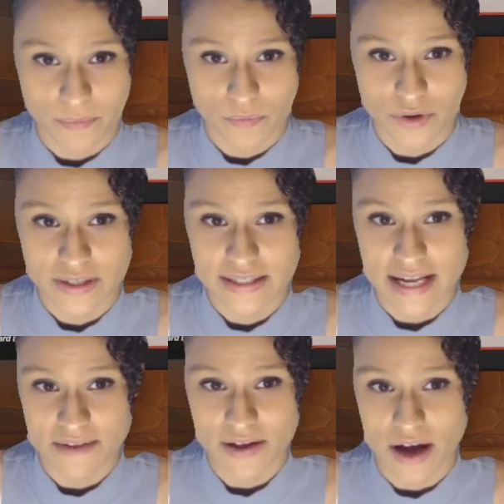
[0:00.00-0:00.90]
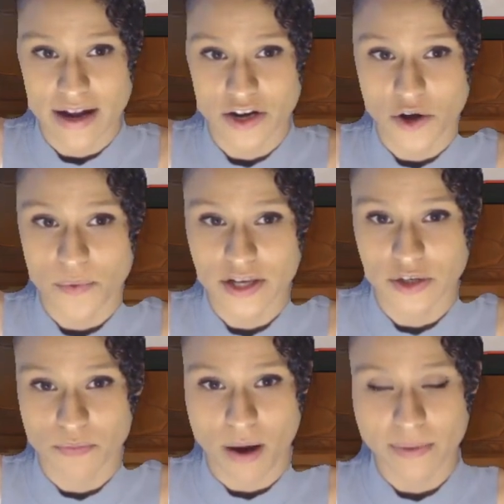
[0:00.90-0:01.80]
We're saving. I know we
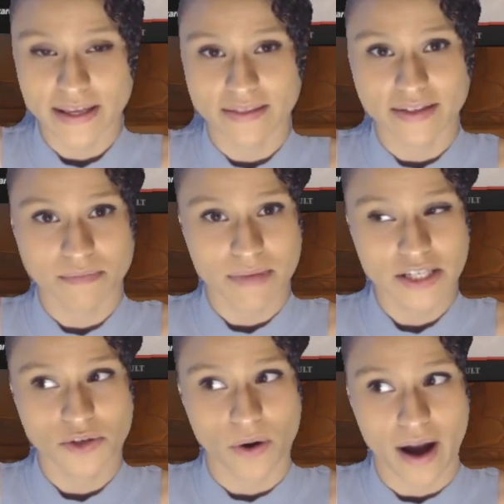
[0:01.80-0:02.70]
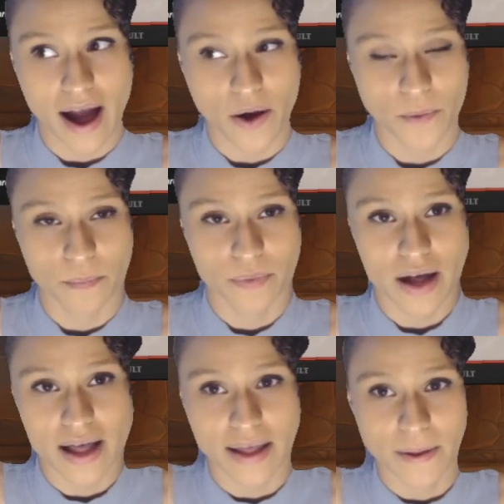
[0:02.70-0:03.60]
should probably get this mentor out,
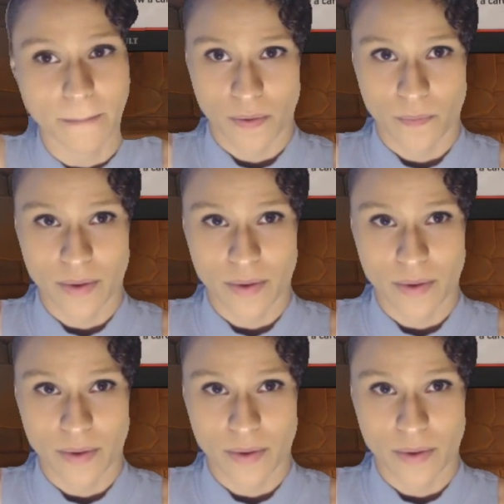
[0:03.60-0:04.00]
but we